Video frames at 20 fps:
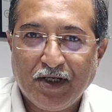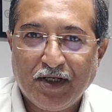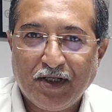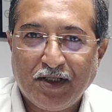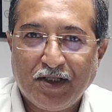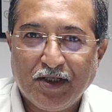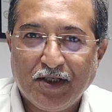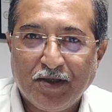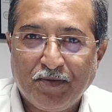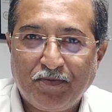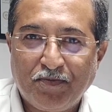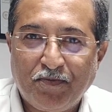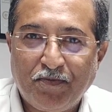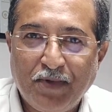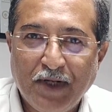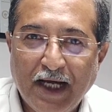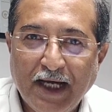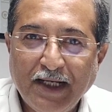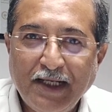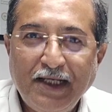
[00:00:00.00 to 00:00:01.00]
the
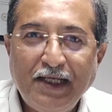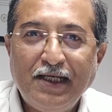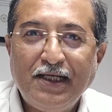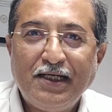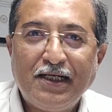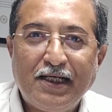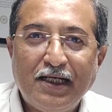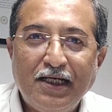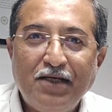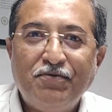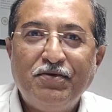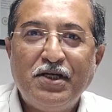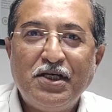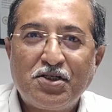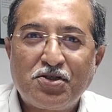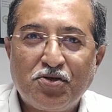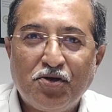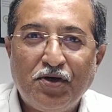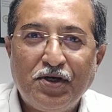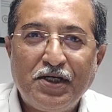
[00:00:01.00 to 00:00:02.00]
planning, cleaving,
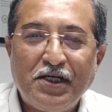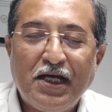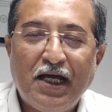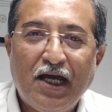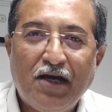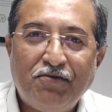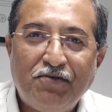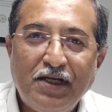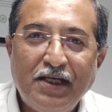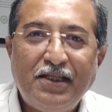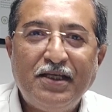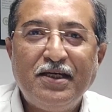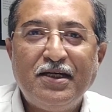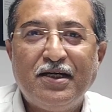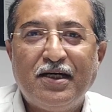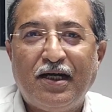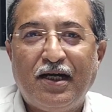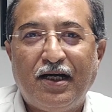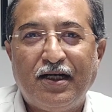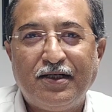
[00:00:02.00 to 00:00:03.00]
sewing,
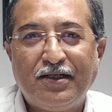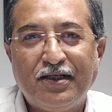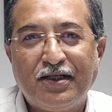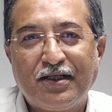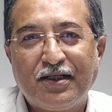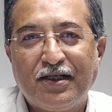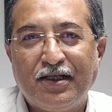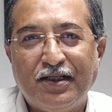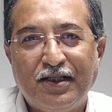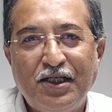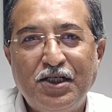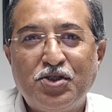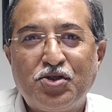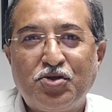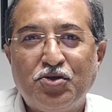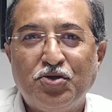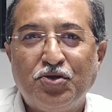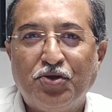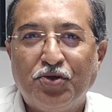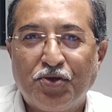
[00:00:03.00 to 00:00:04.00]
everything under these
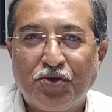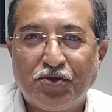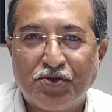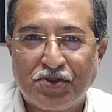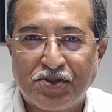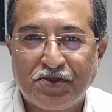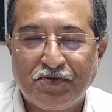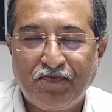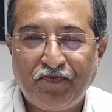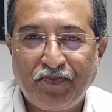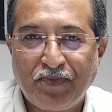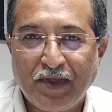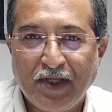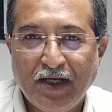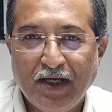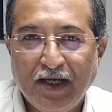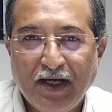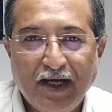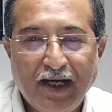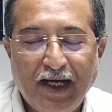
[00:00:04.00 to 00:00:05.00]
two gurus,
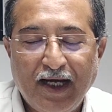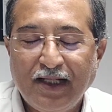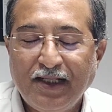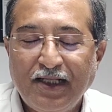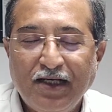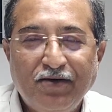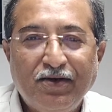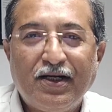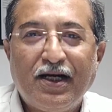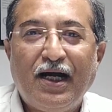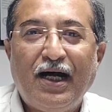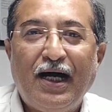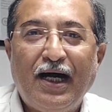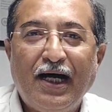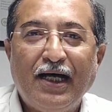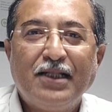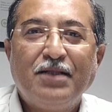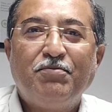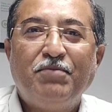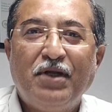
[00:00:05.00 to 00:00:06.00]
and they were
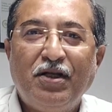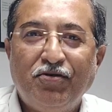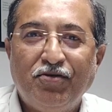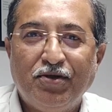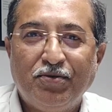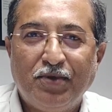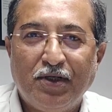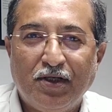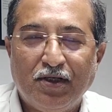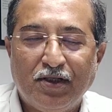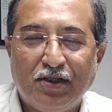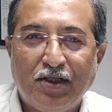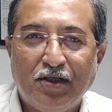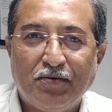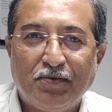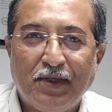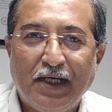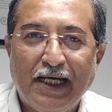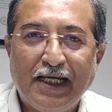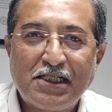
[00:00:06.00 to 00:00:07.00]
unbelievable.
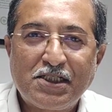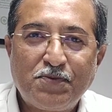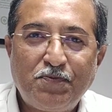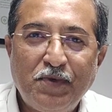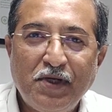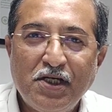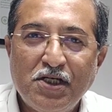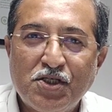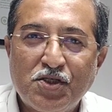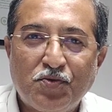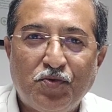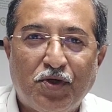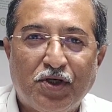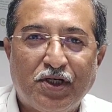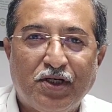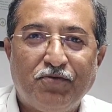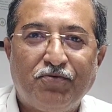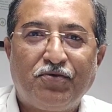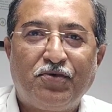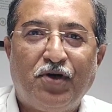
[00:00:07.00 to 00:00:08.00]
The experience what
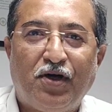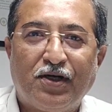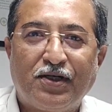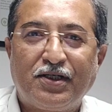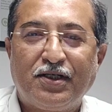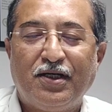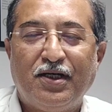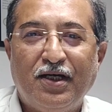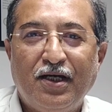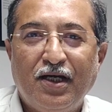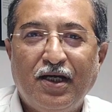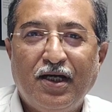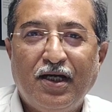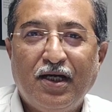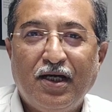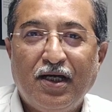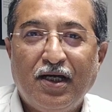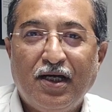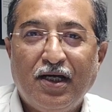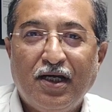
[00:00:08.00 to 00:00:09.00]
I've got
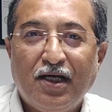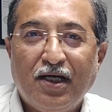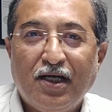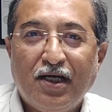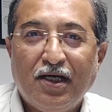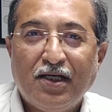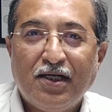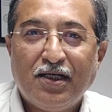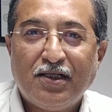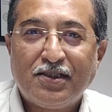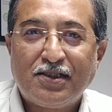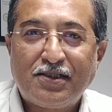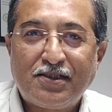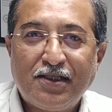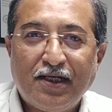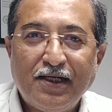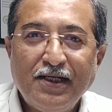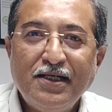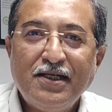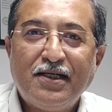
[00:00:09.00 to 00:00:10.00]

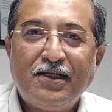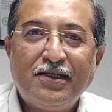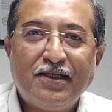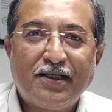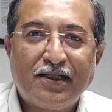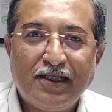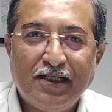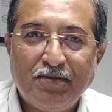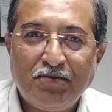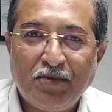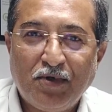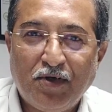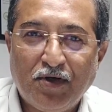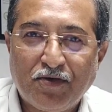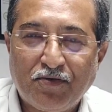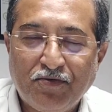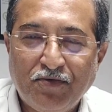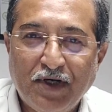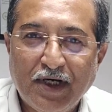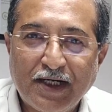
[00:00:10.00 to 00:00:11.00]
studying under them
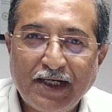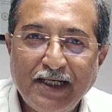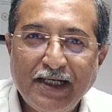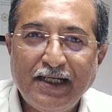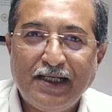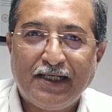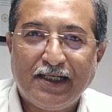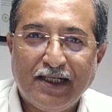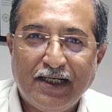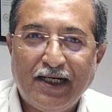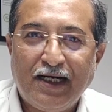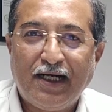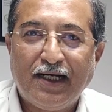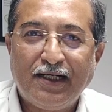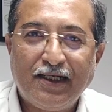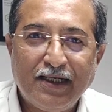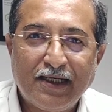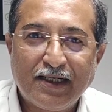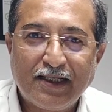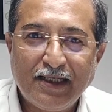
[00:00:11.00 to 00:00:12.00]
or working
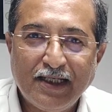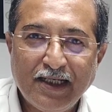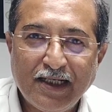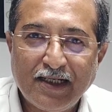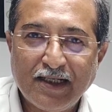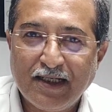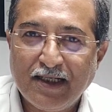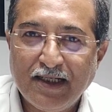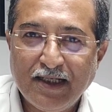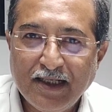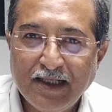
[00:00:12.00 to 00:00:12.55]
under their